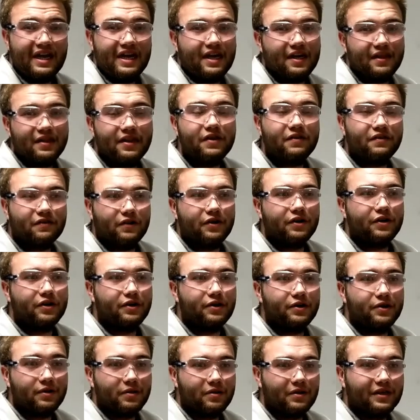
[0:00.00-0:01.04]
and therefore
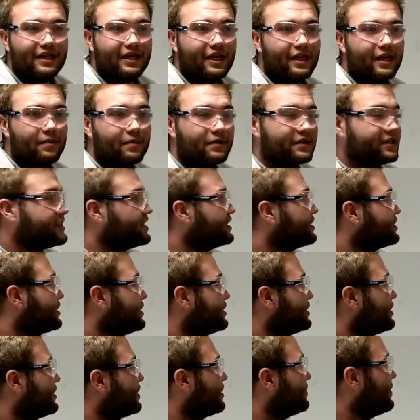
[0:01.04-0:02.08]
you only get a
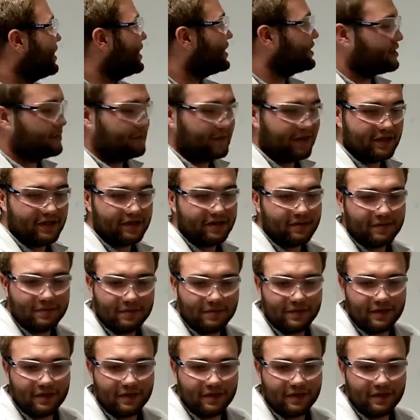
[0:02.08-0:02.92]
precision measurement